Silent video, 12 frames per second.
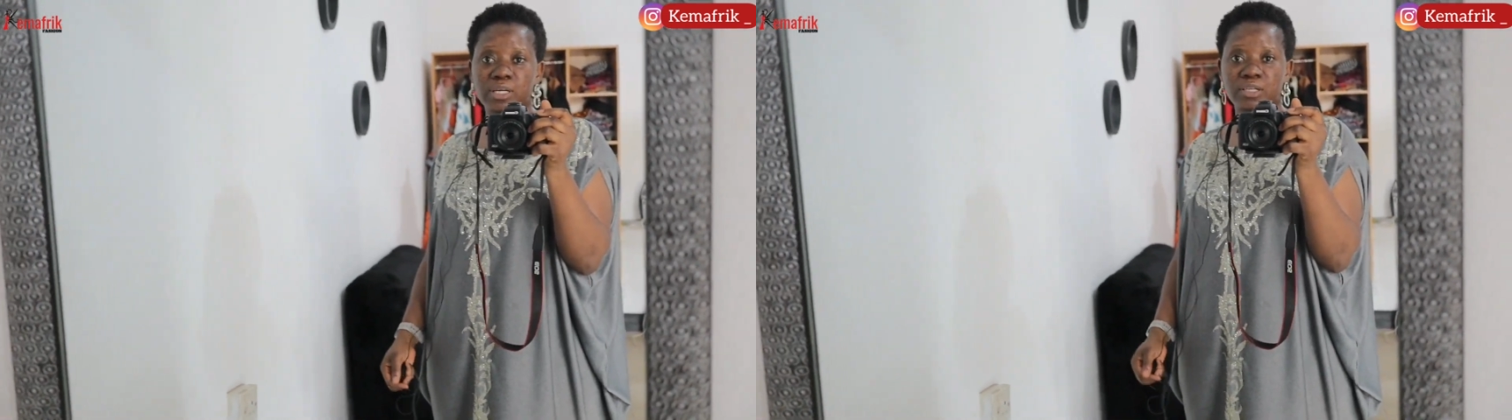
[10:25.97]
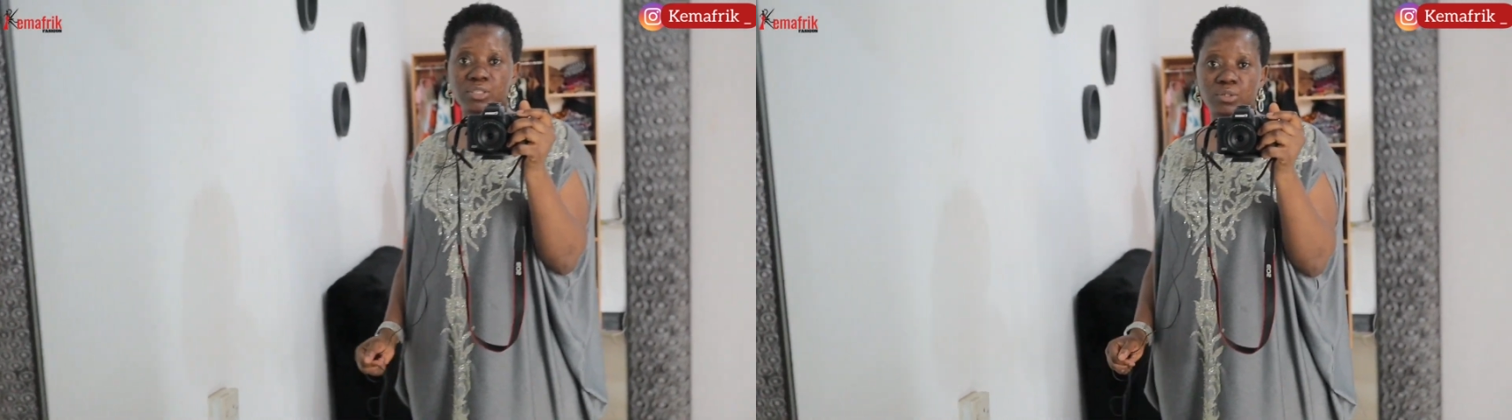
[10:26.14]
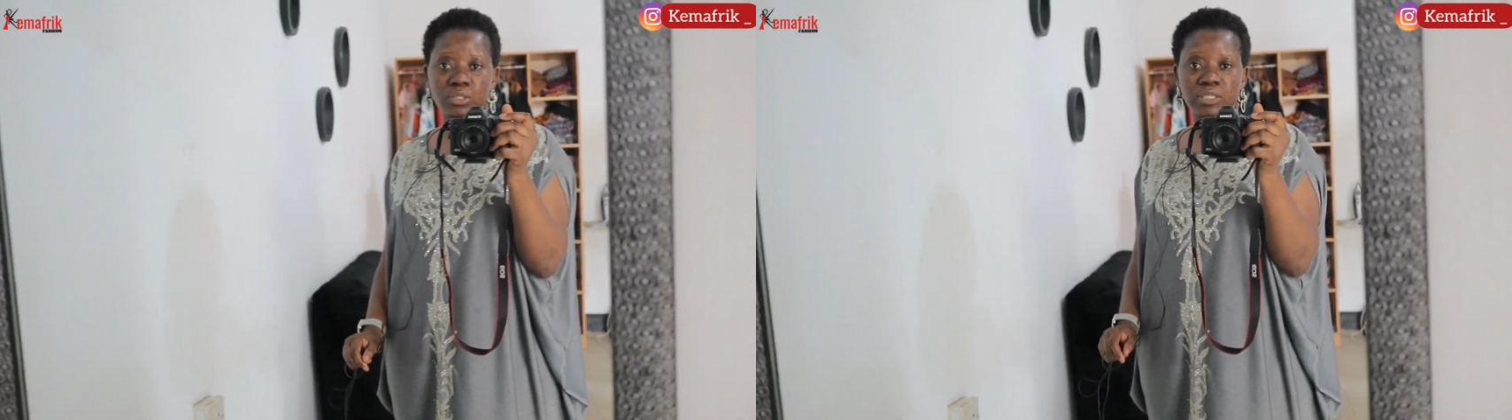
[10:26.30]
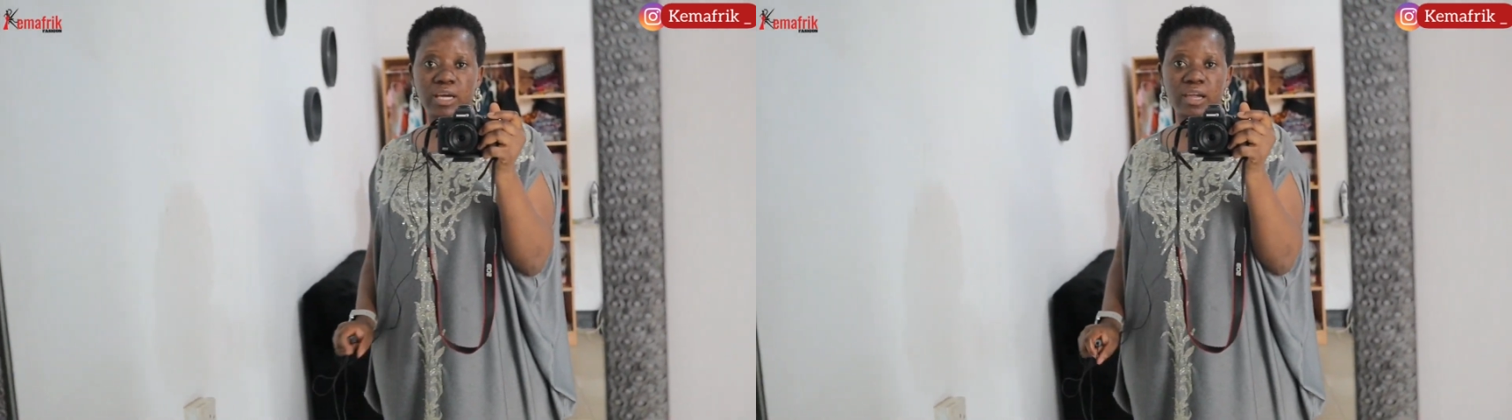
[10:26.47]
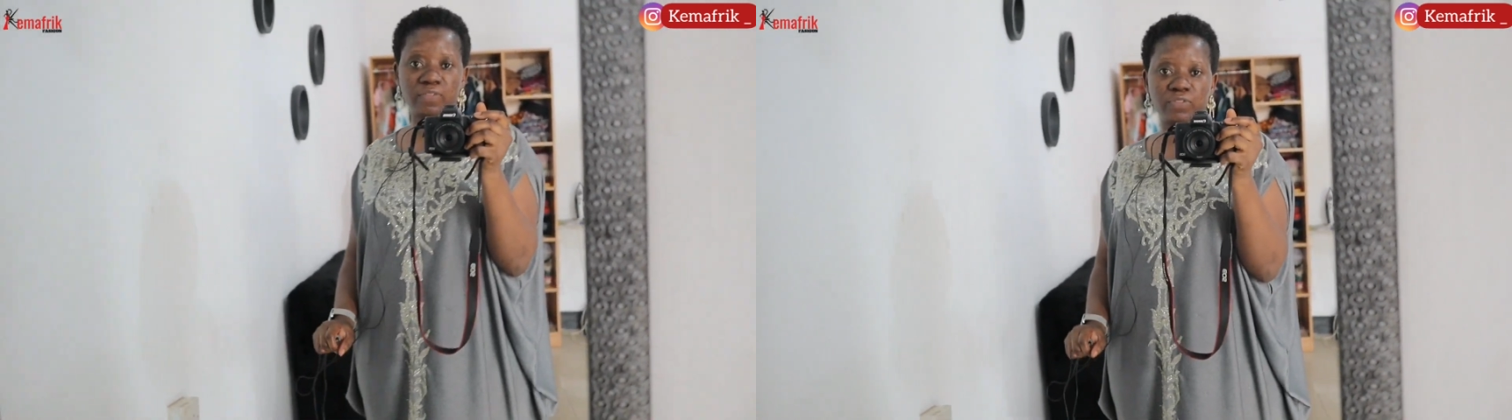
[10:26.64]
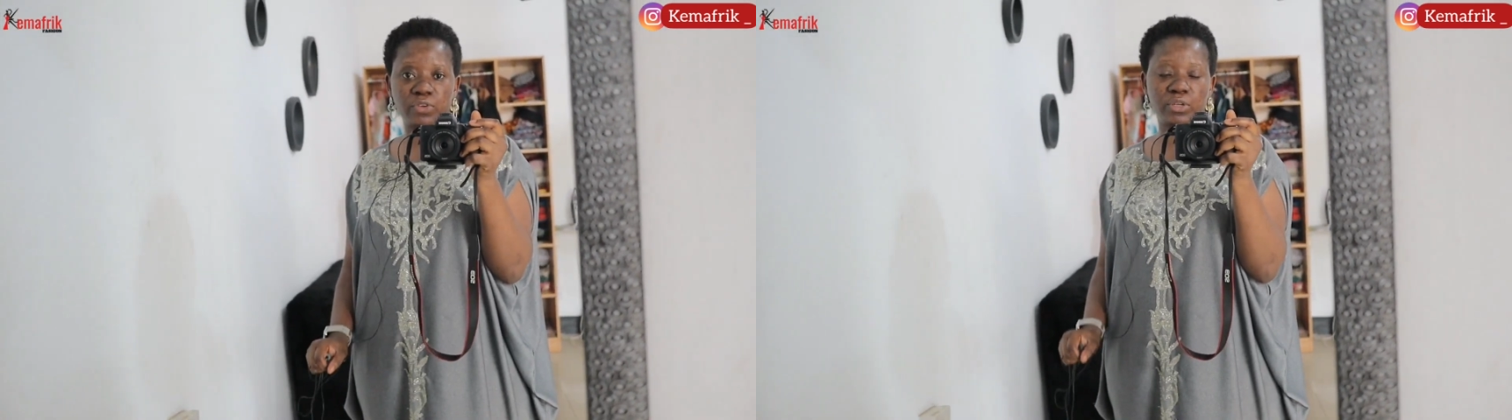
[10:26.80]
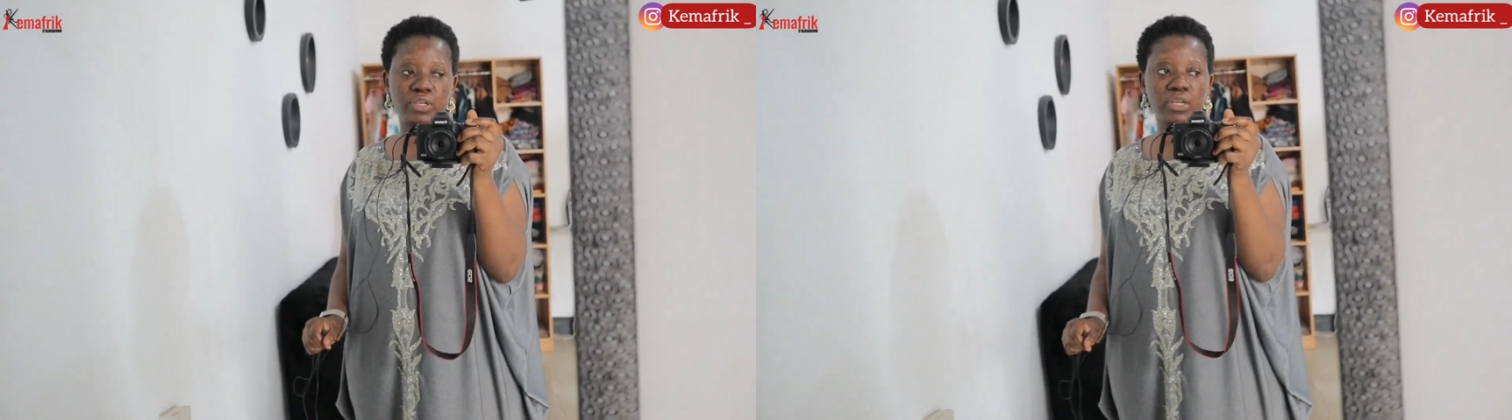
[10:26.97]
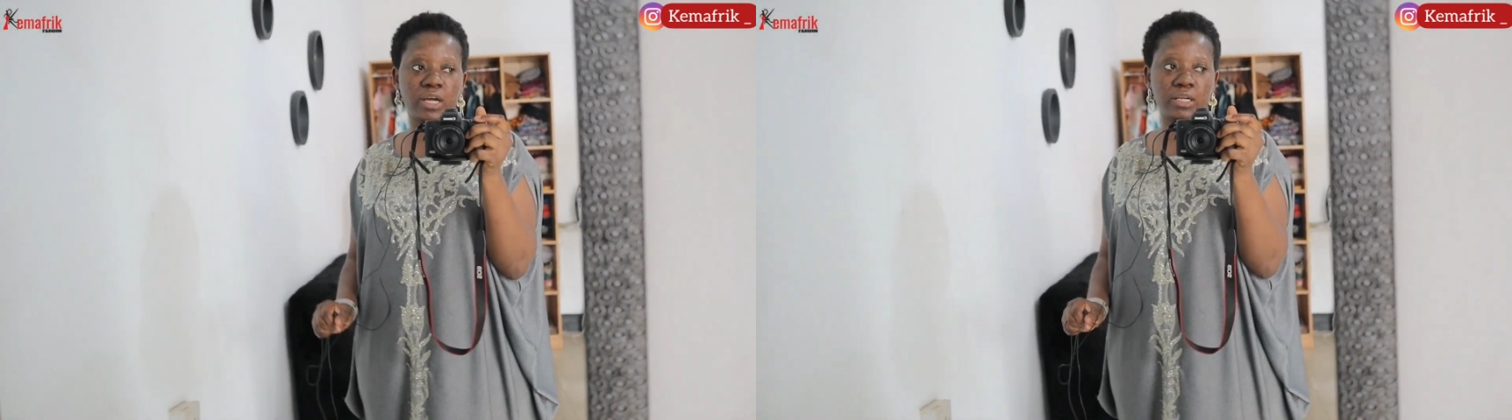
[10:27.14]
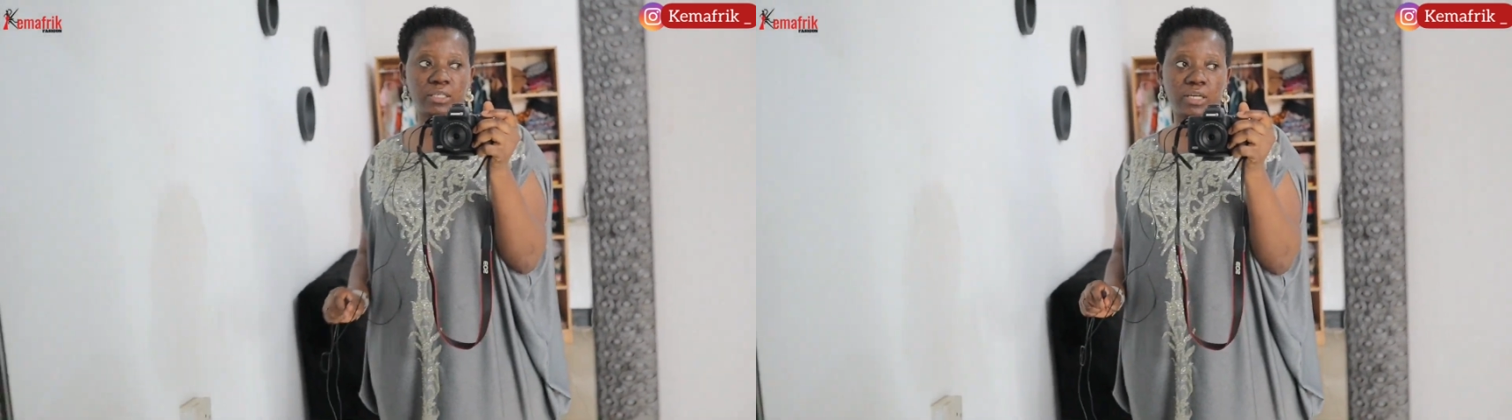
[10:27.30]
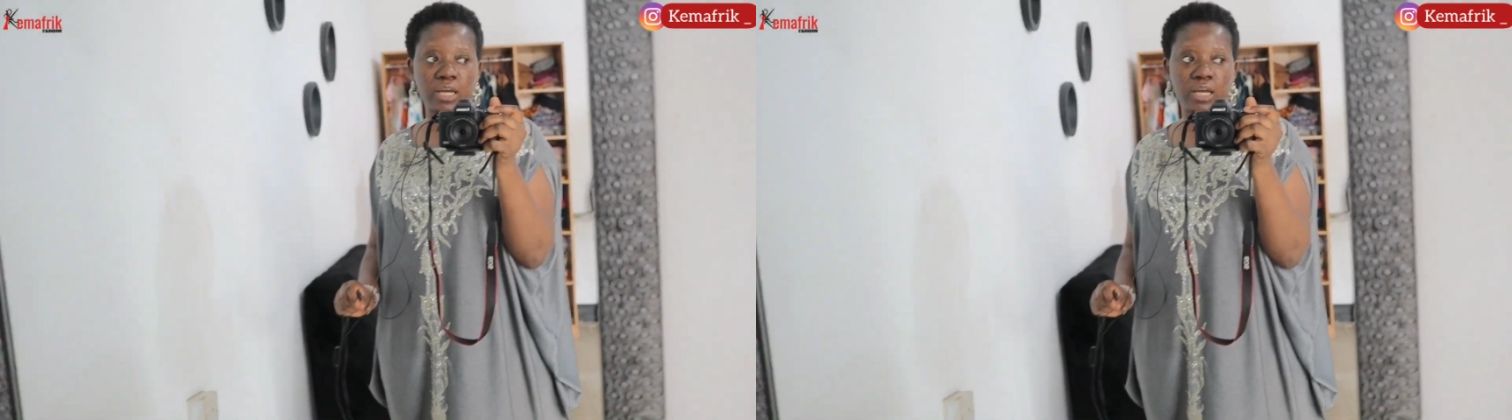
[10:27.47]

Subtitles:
I saw the IV and